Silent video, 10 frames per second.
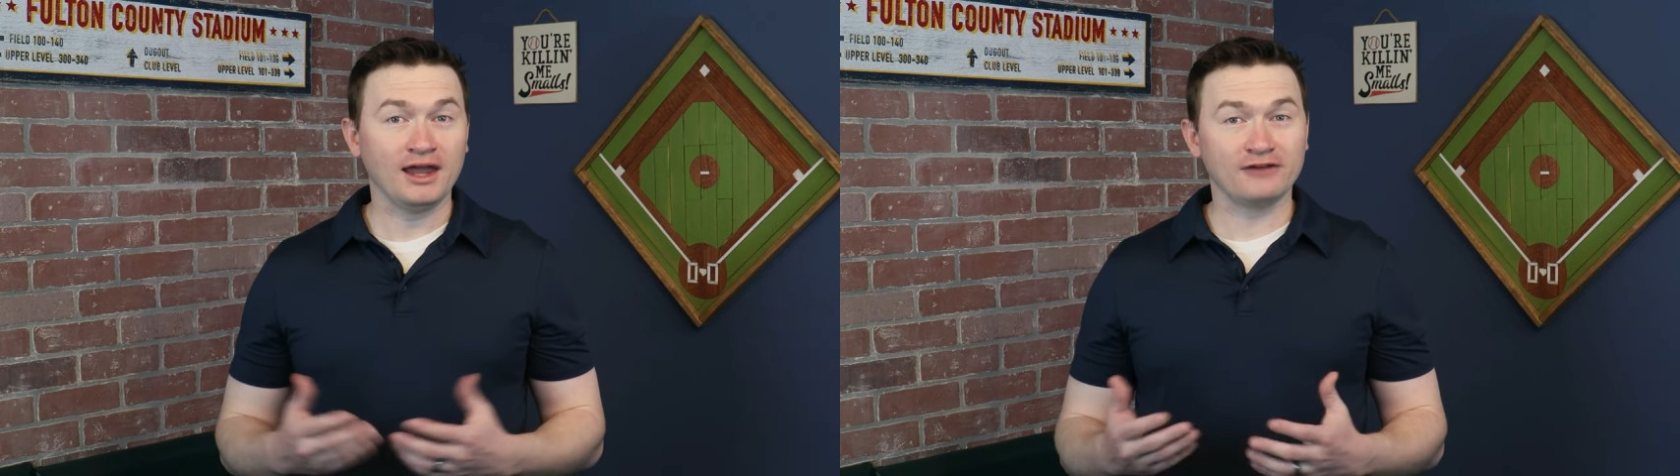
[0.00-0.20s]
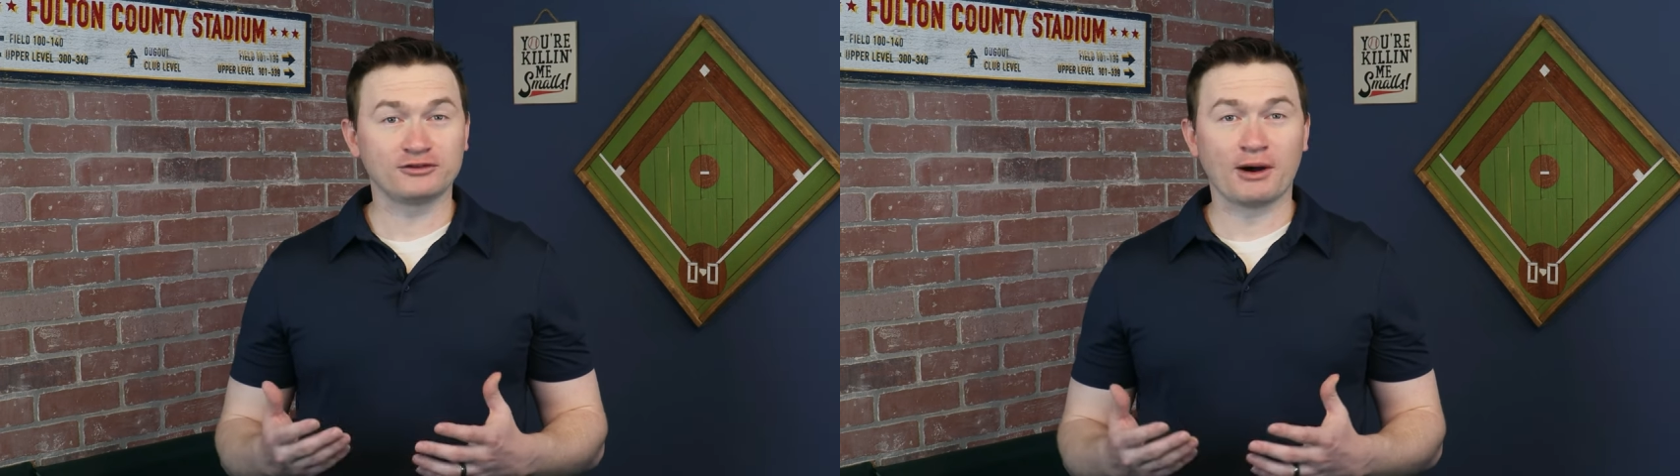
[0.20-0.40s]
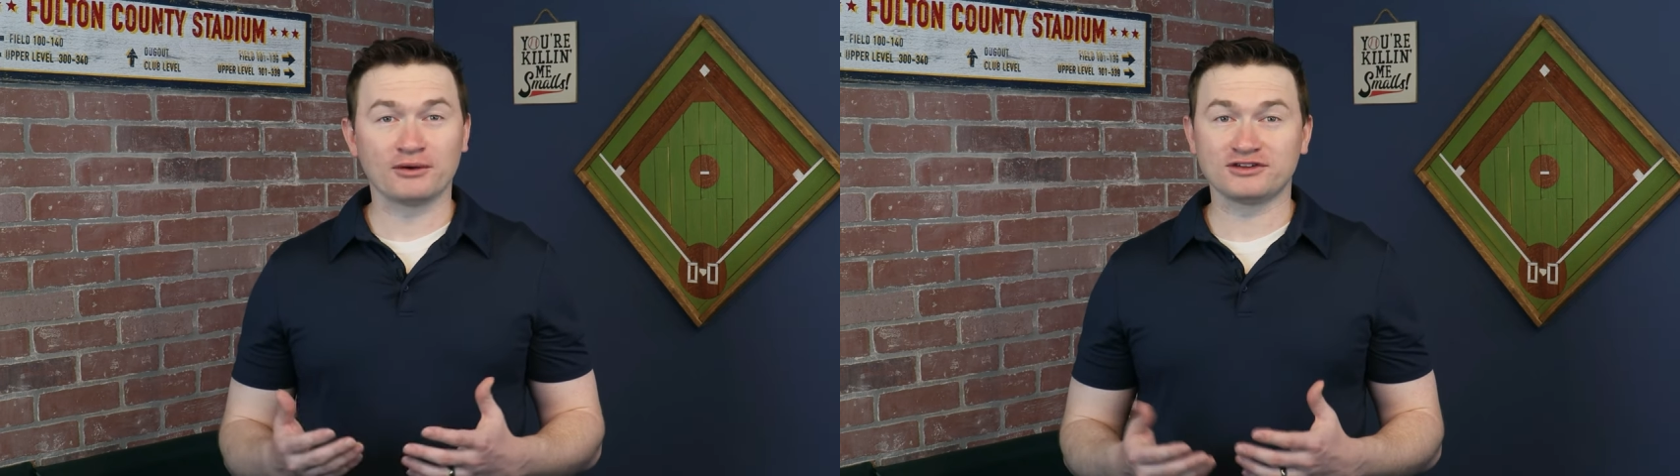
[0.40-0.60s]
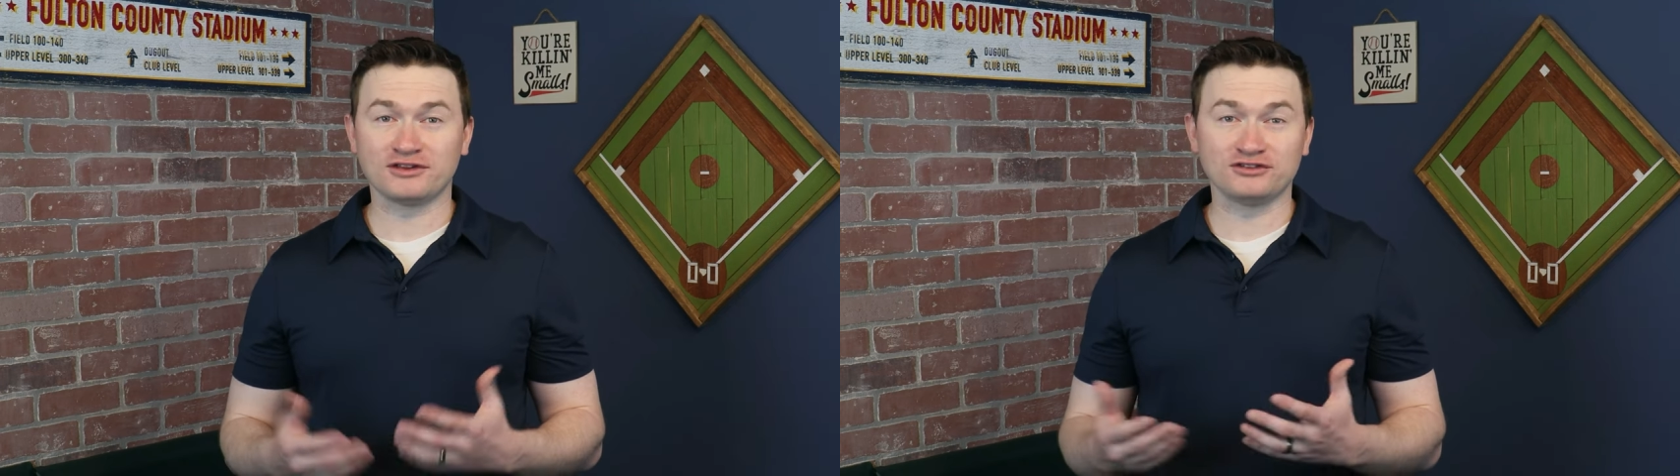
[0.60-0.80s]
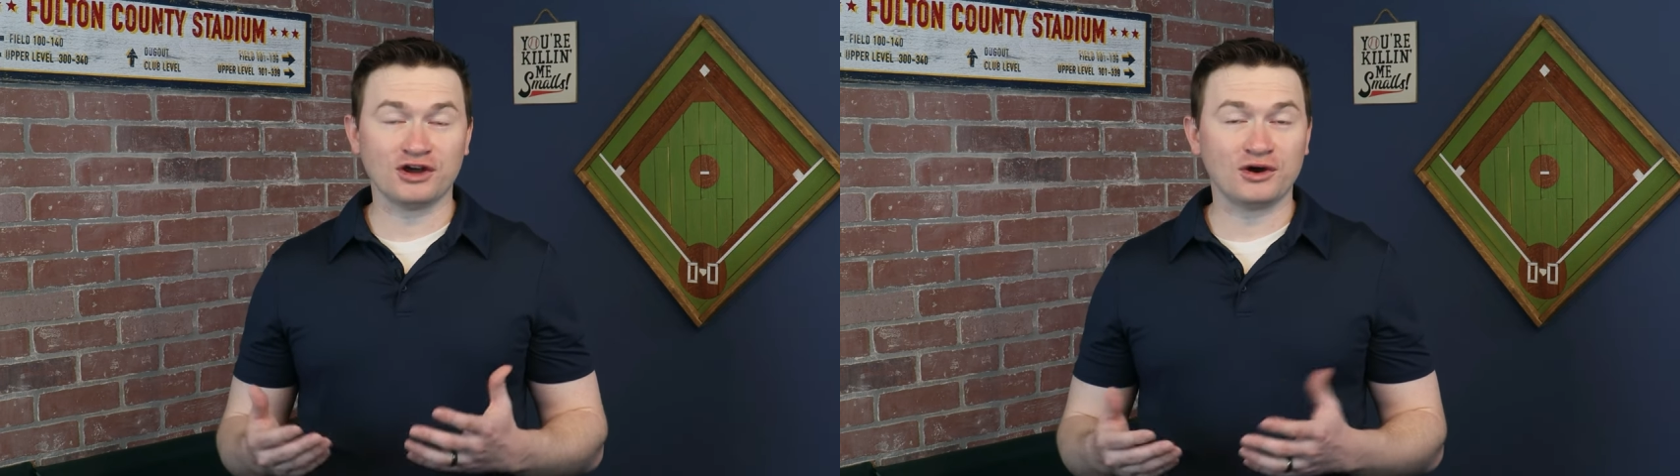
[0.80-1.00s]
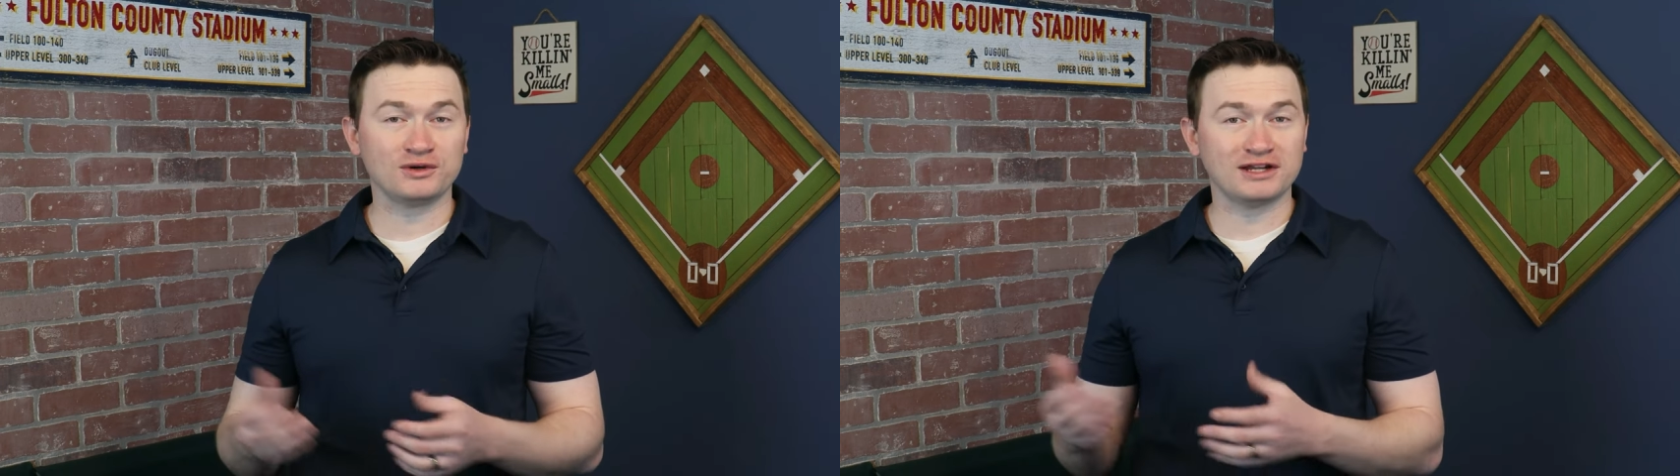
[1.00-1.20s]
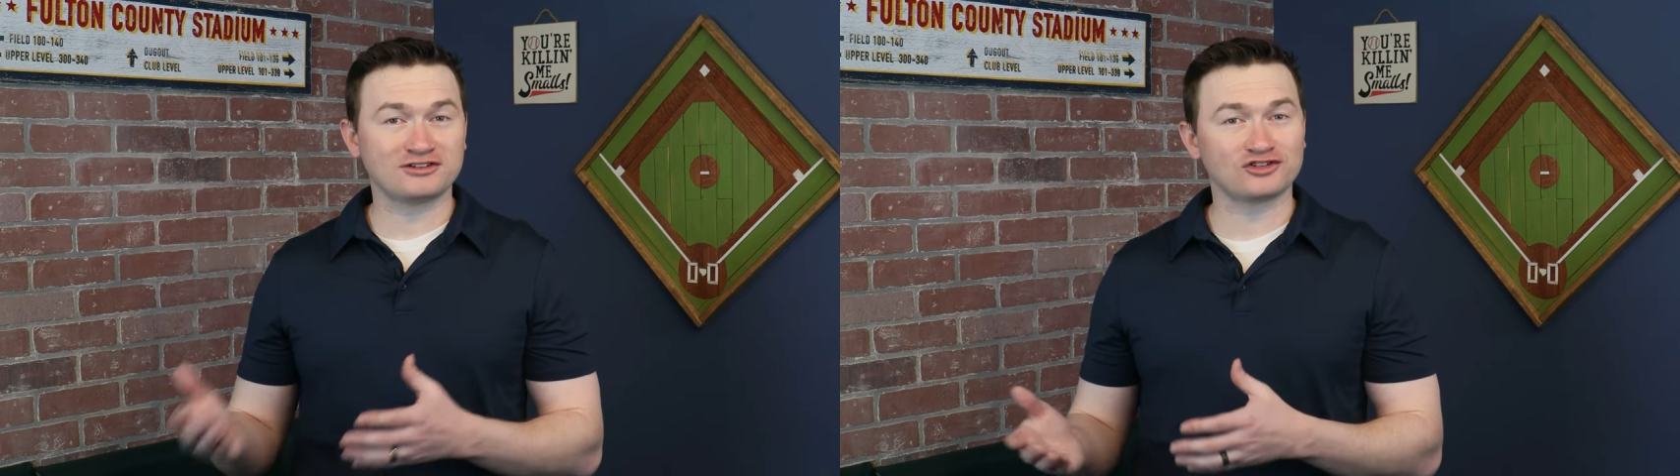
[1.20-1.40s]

If the ball is in the zone, it's